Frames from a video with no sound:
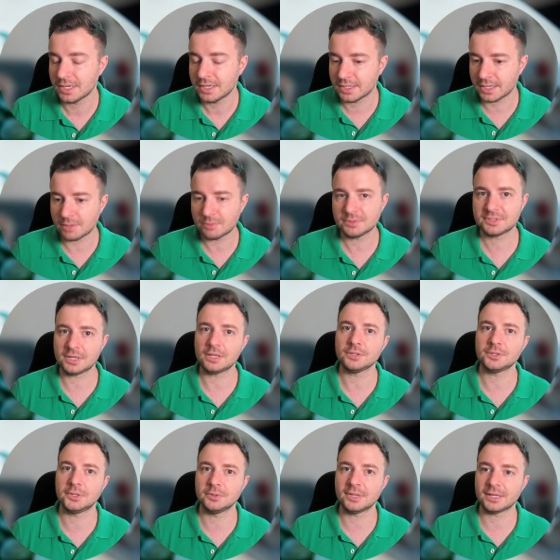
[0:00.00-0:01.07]
And I would tell
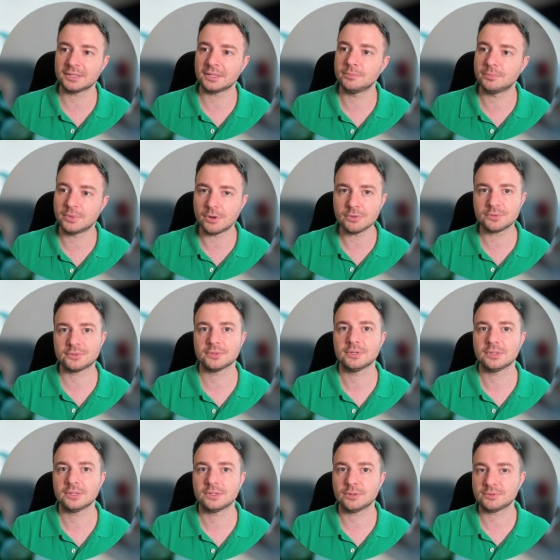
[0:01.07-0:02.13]
you that in both
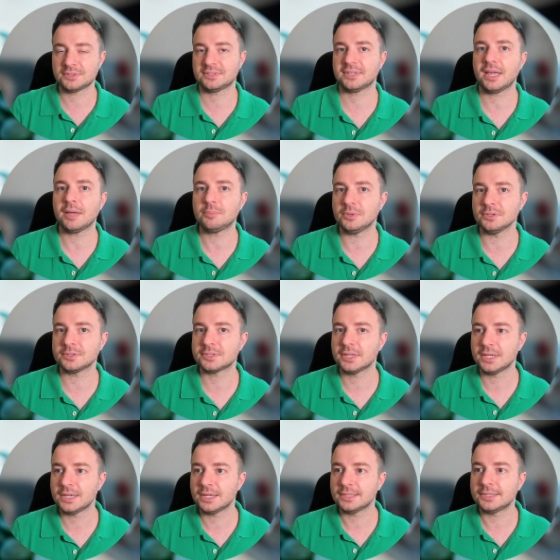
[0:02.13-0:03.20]
those examples,
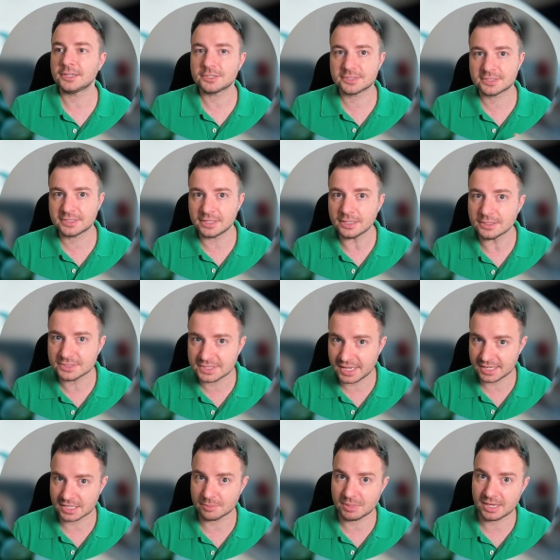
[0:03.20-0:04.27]
there's still
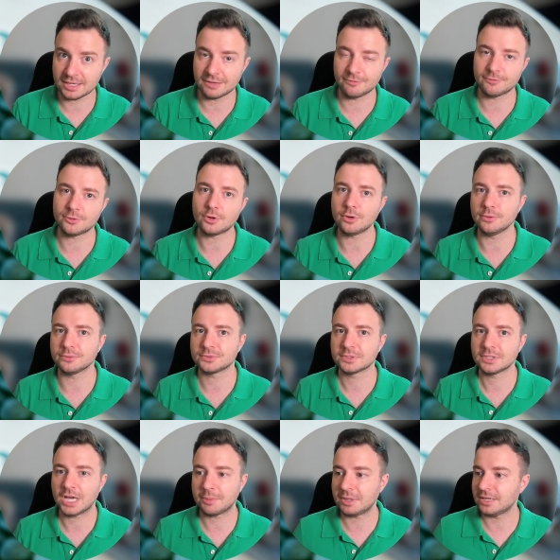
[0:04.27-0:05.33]
data being involved.
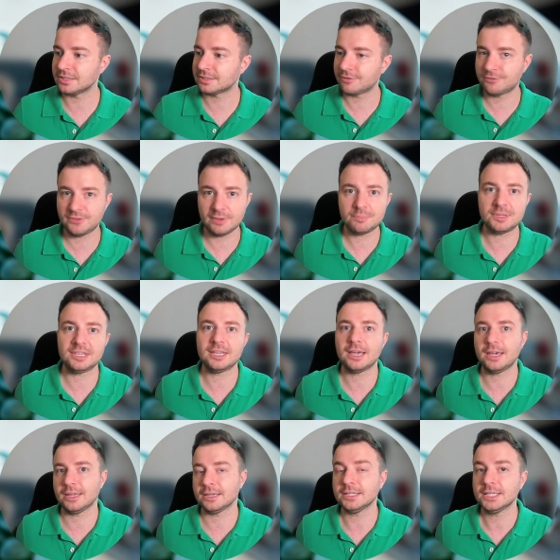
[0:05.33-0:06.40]
I mean, the
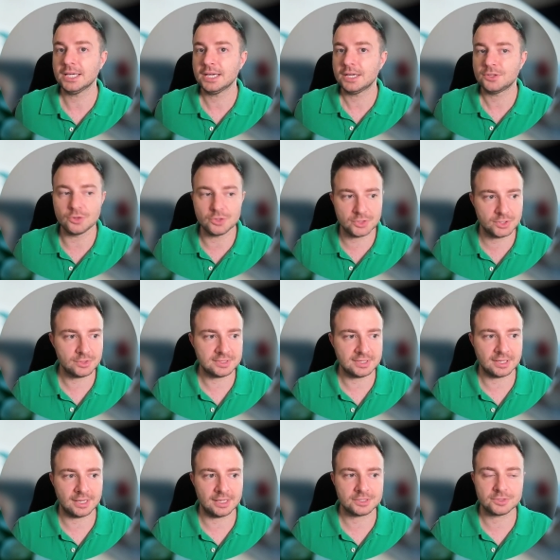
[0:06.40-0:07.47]
VPN, you're
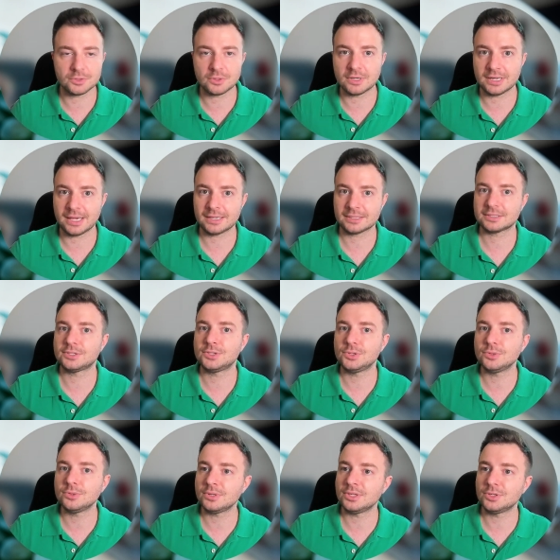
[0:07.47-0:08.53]
using it to connect
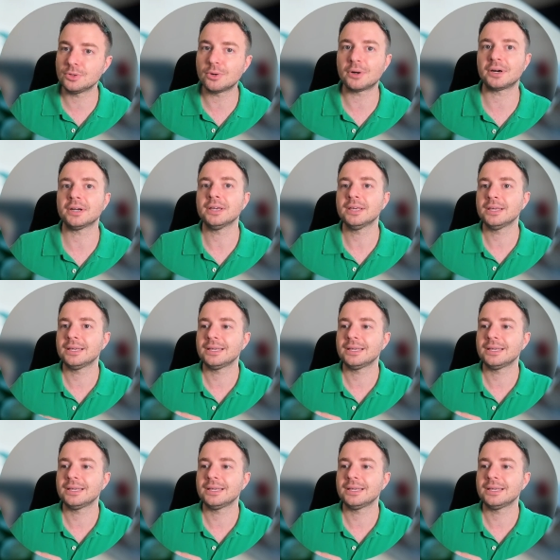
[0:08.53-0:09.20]
to your